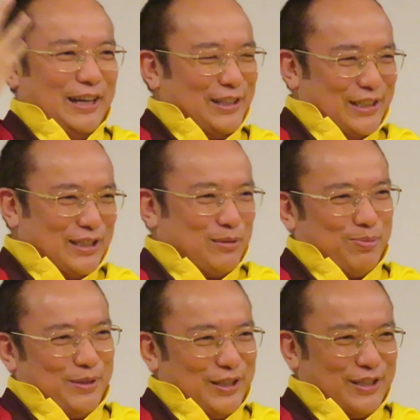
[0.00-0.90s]
I just
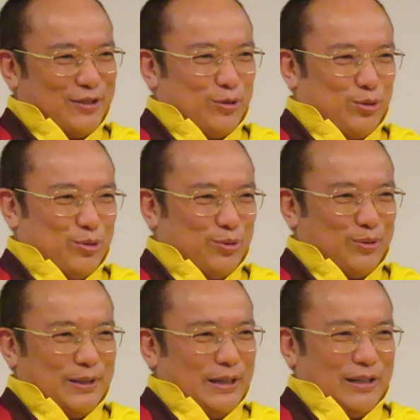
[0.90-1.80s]
finished to
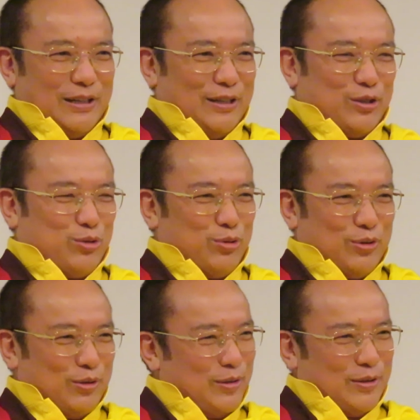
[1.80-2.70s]
do
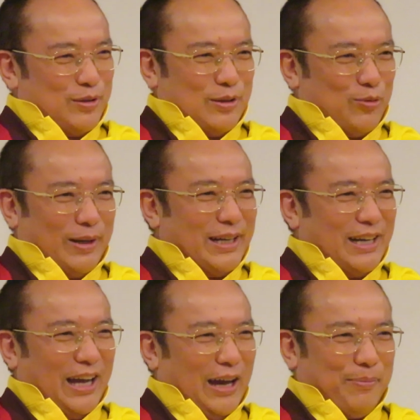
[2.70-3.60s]

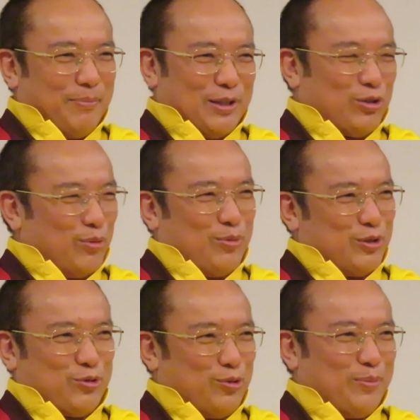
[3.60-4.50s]
1.5 month,
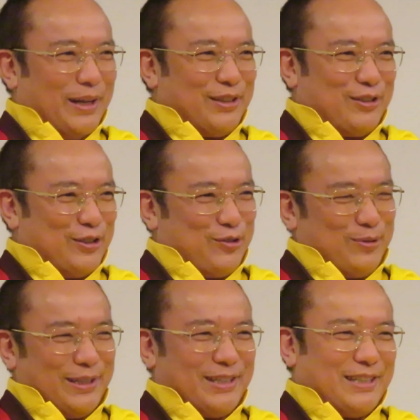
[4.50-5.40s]
almost 2 months
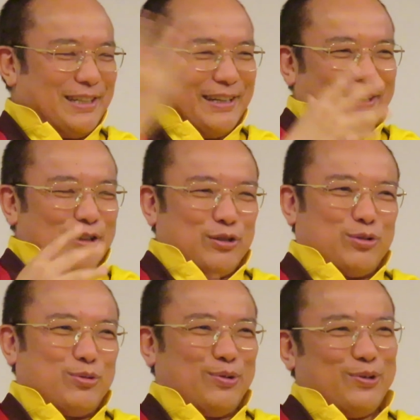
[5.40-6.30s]
retreat.
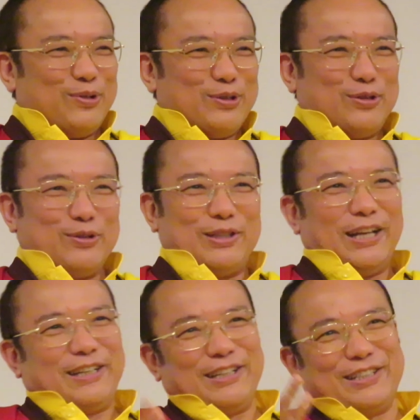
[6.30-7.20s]
So
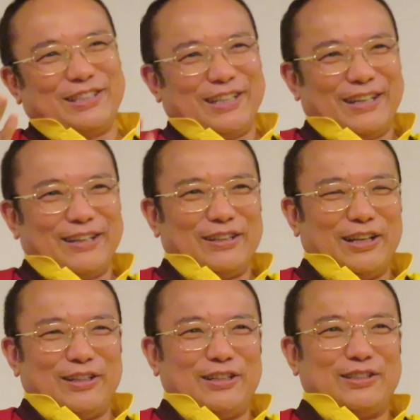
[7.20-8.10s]
that is
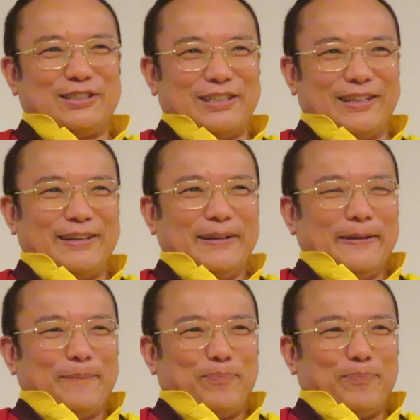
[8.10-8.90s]
the